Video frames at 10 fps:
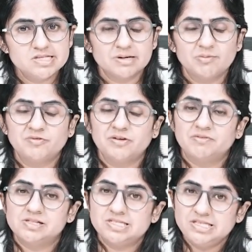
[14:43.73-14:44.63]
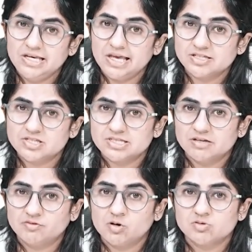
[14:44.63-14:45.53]
some of them will seek
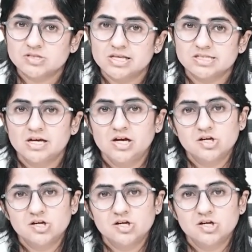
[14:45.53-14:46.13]
excessive closeness.